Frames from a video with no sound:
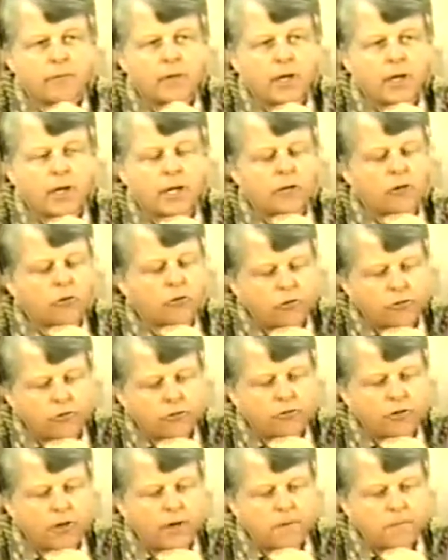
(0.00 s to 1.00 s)
And Luther
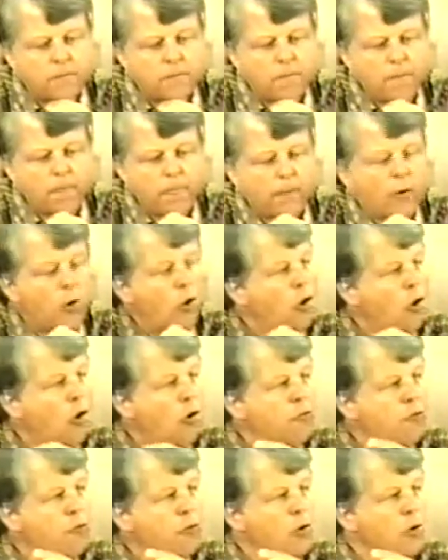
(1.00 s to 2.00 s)
said, all
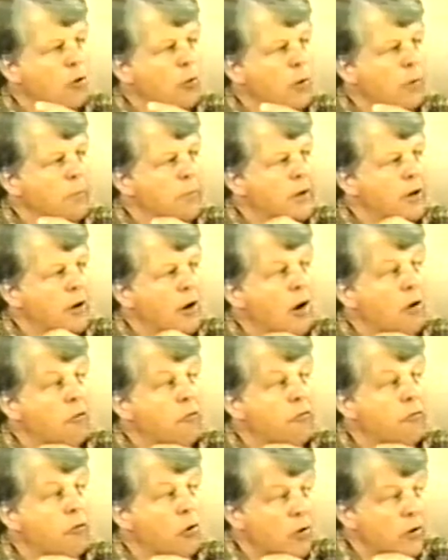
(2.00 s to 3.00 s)
four women are
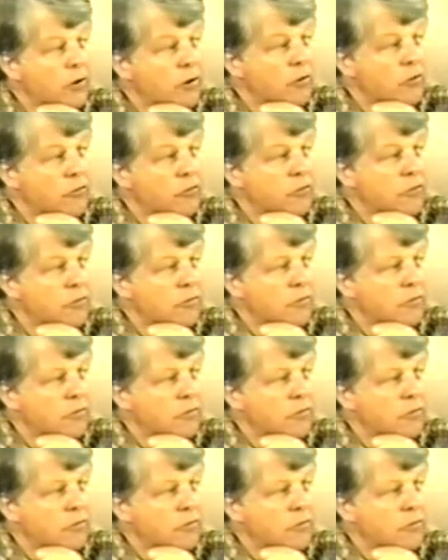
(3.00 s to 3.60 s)
foreigners.